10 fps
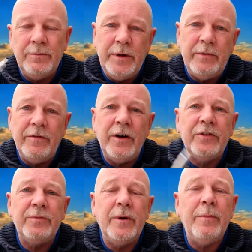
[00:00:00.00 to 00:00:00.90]
People have
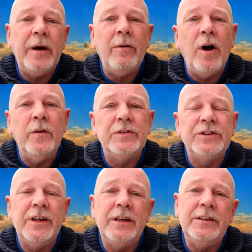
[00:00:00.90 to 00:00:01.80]
asked me about
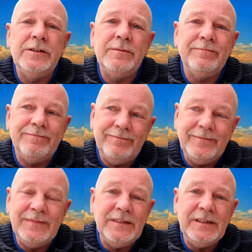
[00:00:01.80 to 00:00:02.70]
overstays.
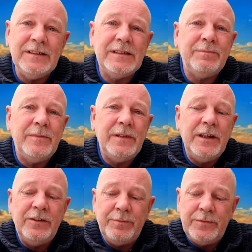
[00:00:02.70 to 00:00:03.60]

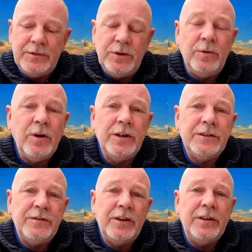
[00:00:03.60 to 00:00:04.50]
These two guys
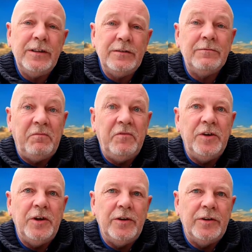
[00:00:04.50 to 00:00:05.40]
have done it for
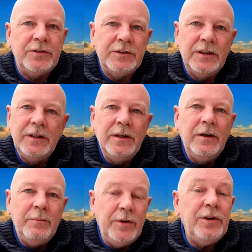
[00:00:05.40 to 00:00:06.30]
years,
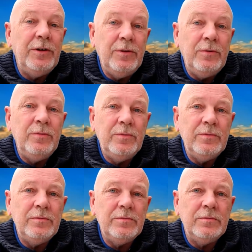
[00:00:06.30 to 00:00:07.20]
but you
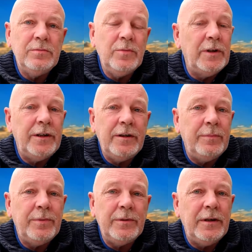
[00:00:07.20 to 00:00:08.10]
will end
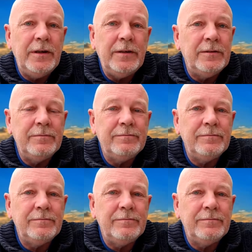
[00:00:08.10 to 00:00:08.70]
up in